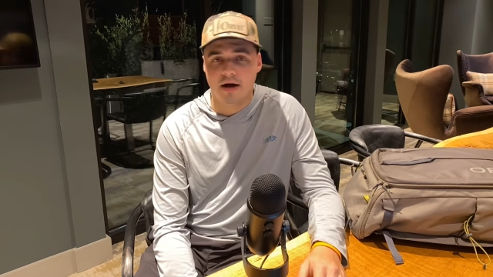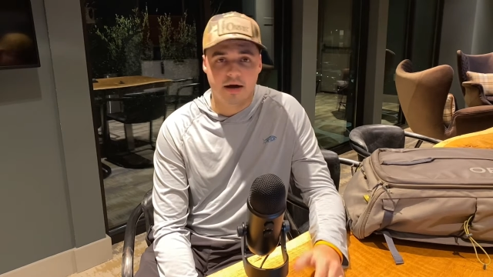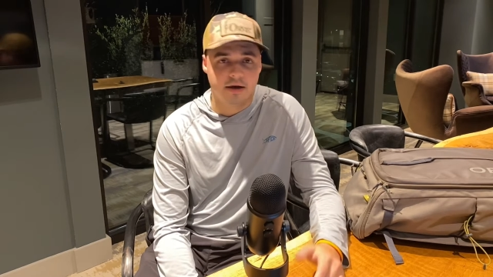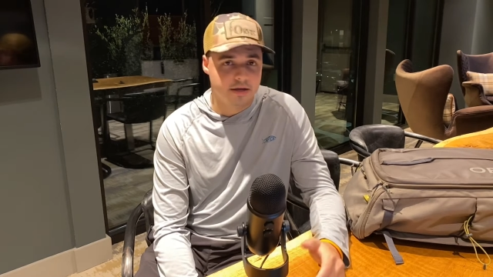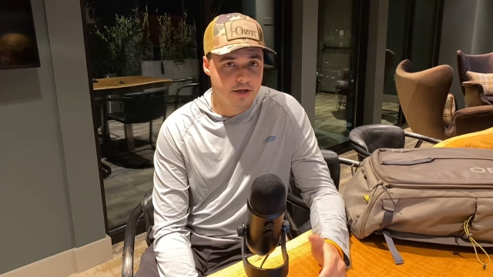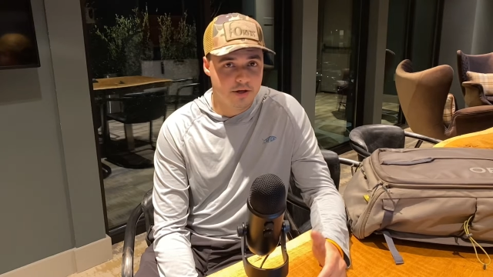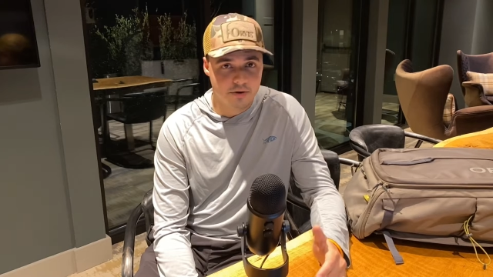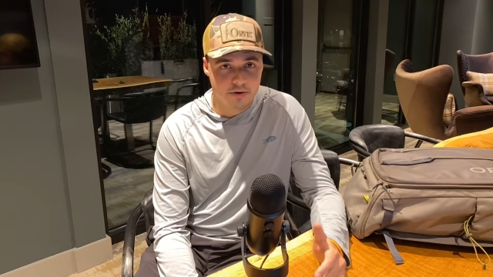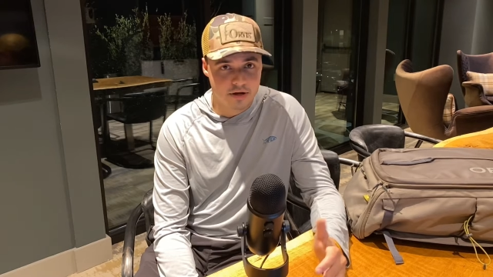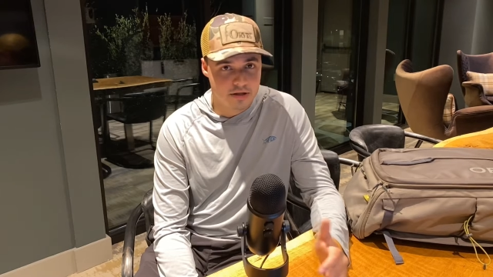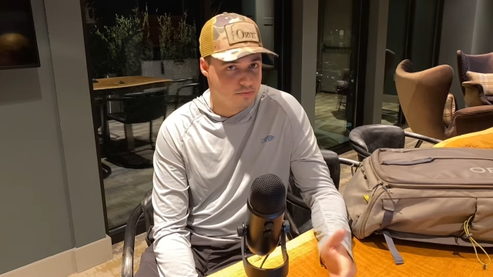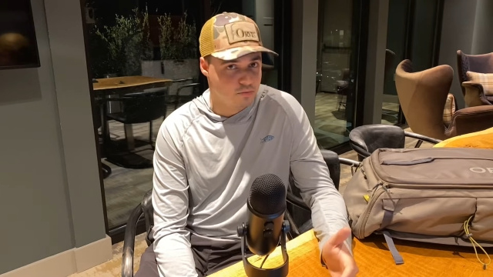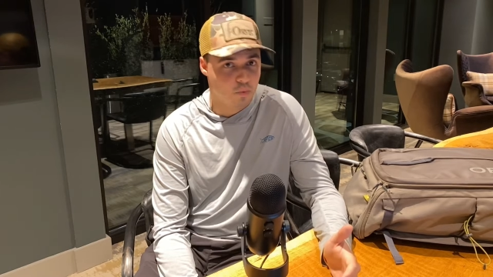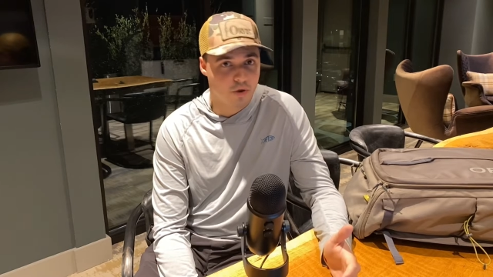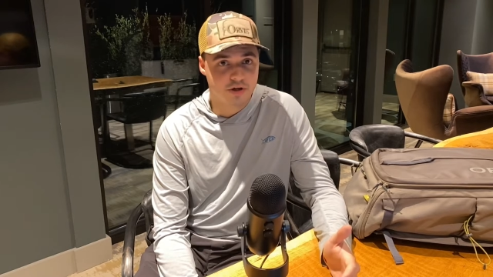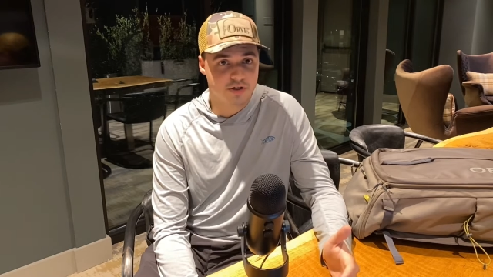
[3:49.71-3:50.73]
Here
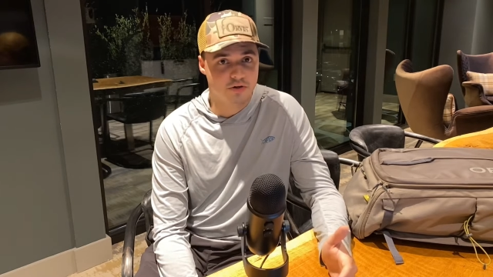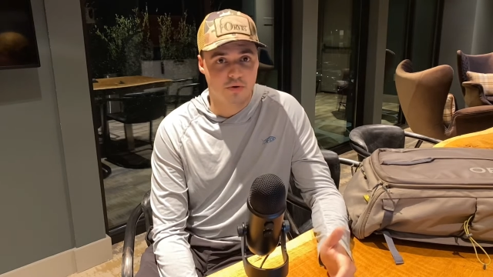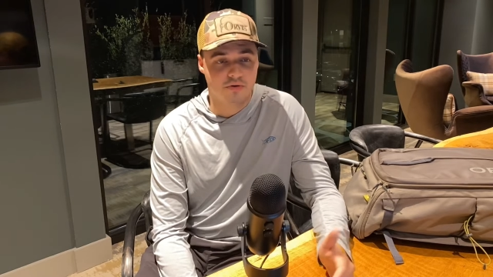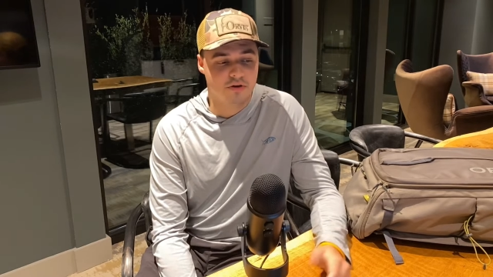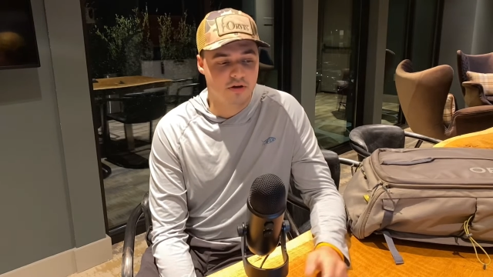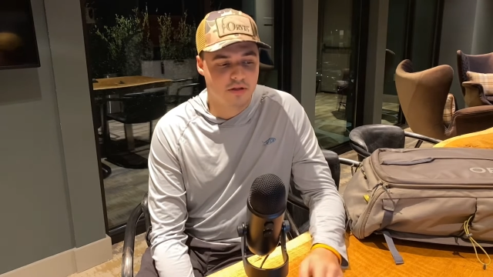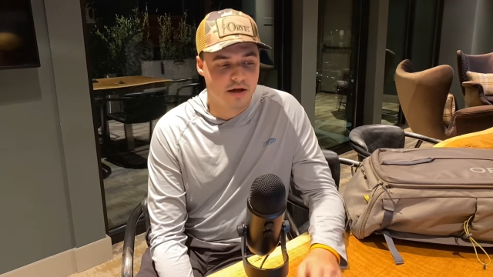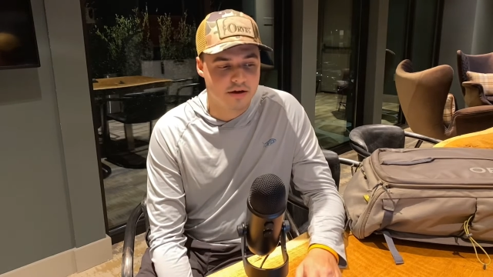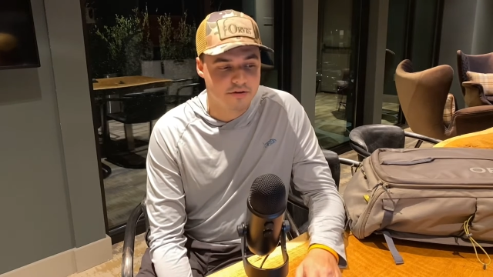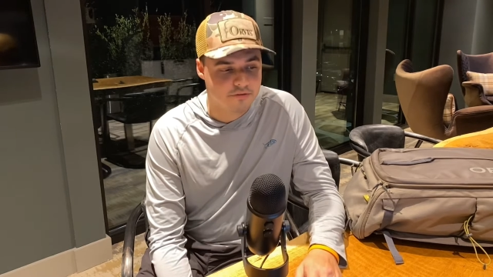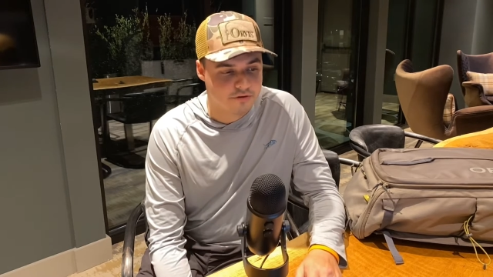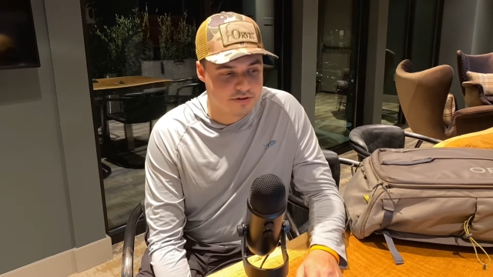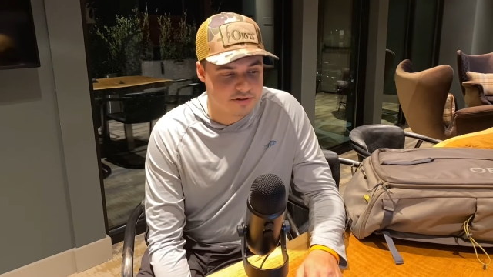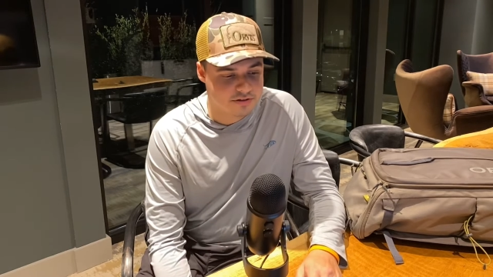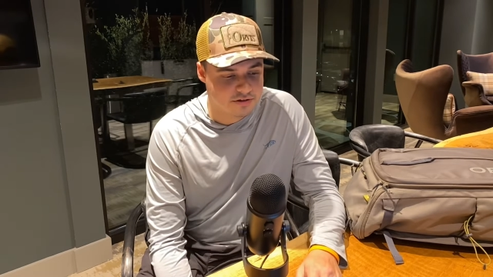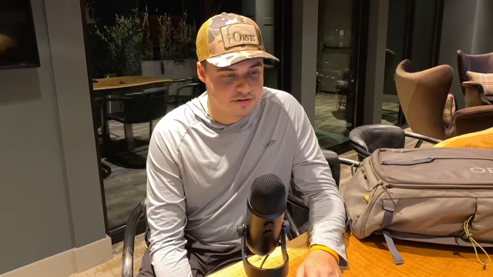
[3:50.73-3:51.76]
in western North Carolina, for
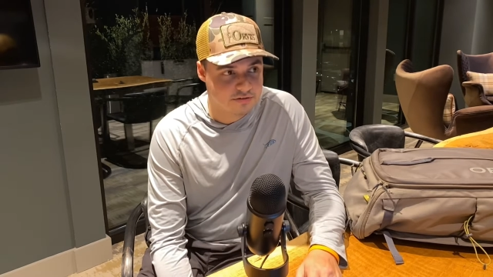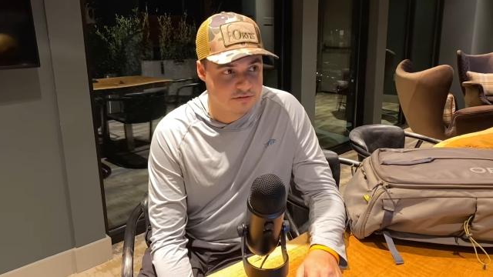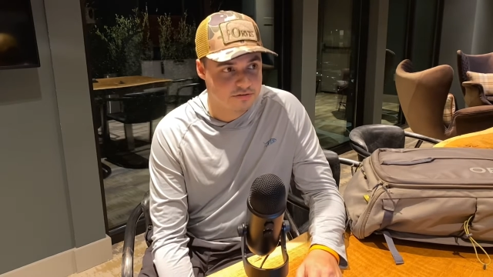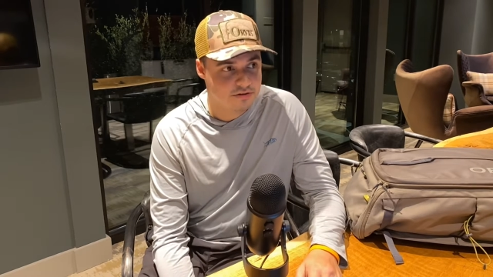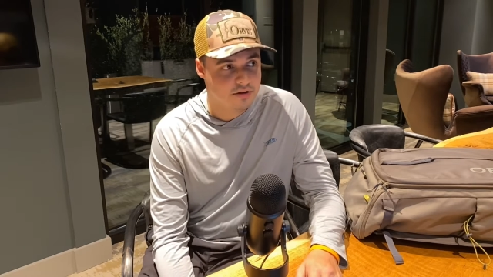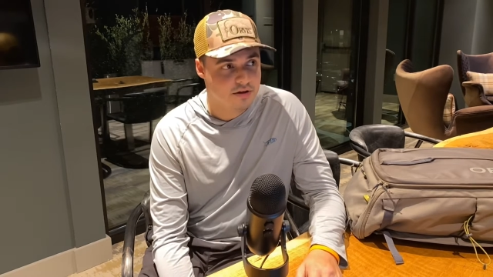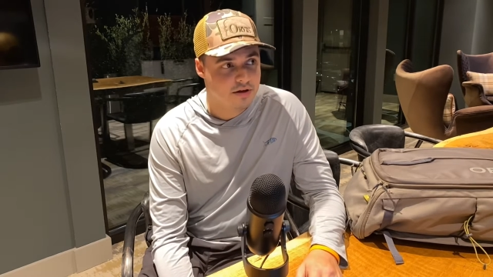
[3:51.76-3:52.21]
instance,